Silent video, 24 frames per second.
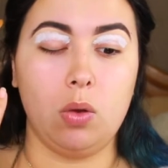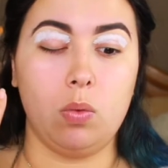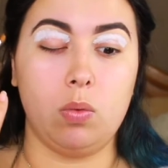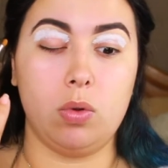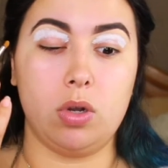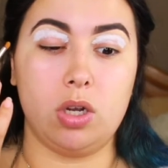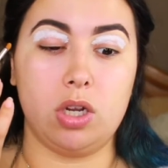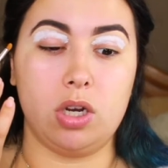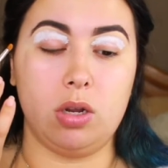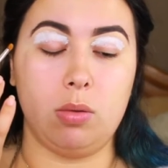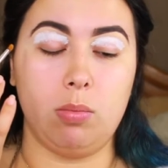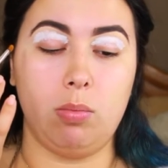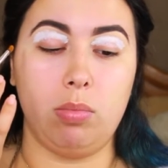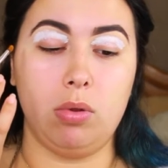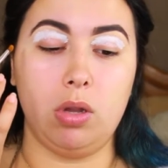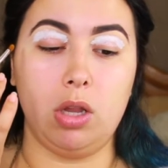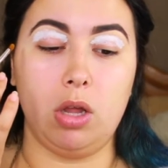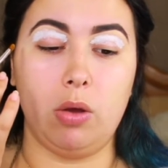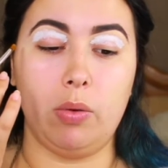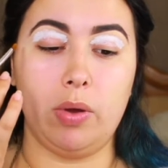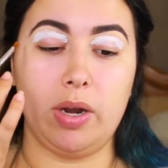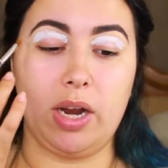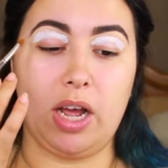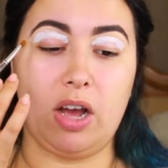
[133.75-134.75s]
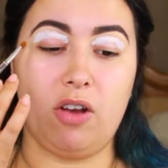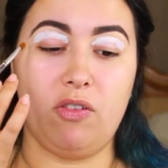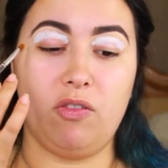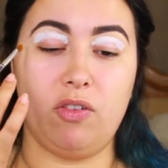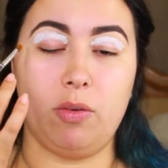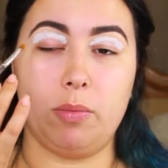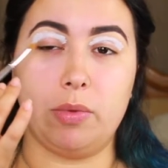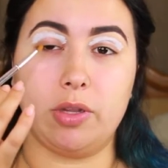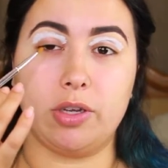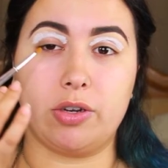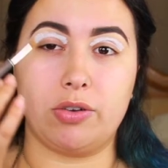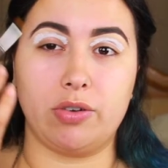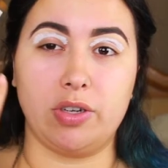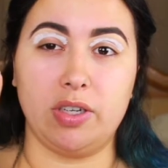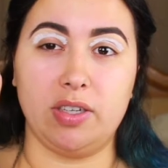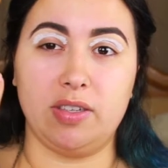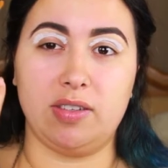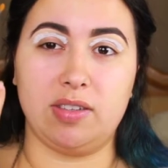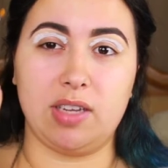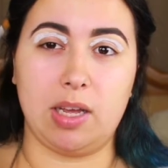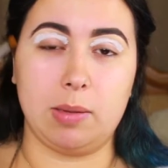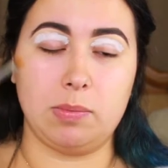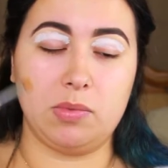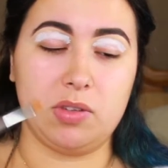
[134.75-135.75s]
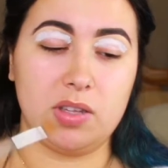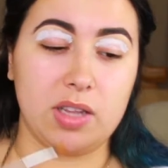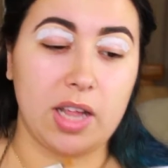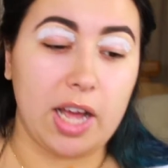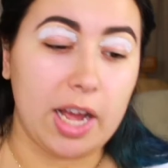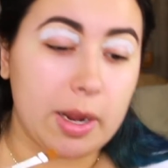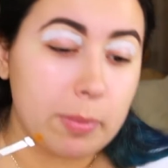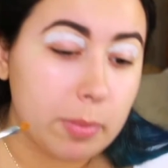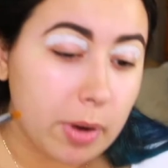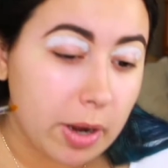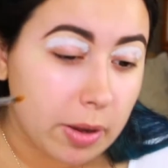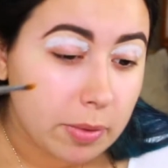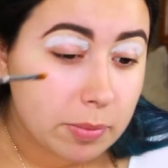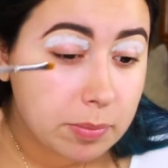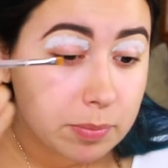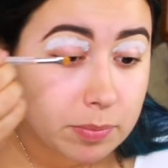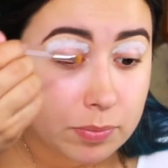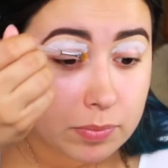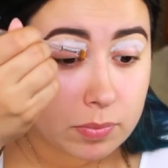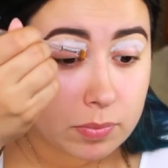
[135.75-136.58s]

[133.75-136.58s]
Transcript: We're gonna blow it out from the crease up to the eyebrow.